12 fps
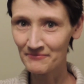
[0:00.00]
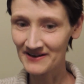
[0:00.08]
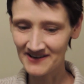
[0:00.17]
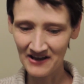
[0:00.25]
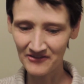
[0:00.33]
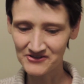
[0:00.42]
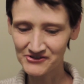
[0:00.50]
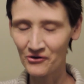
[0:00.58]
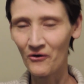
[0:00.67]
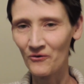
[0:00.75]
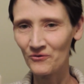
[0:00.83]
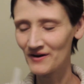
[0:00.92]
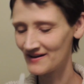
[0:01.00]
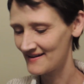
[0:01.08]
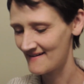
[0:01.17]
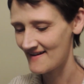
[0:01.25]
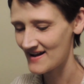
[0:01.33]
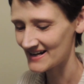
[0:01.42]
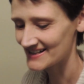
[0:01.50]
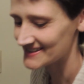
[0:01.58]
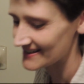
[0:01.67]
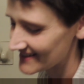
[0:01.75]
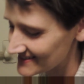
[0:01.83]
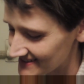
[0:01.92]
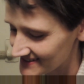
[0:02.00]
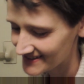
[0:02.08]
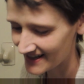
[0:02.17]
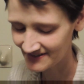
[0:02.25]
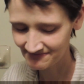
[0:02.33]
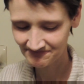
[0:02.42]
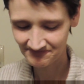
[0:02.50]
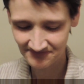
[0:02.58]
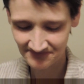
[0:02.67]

But now there's a hole. I'm going to set that to the side.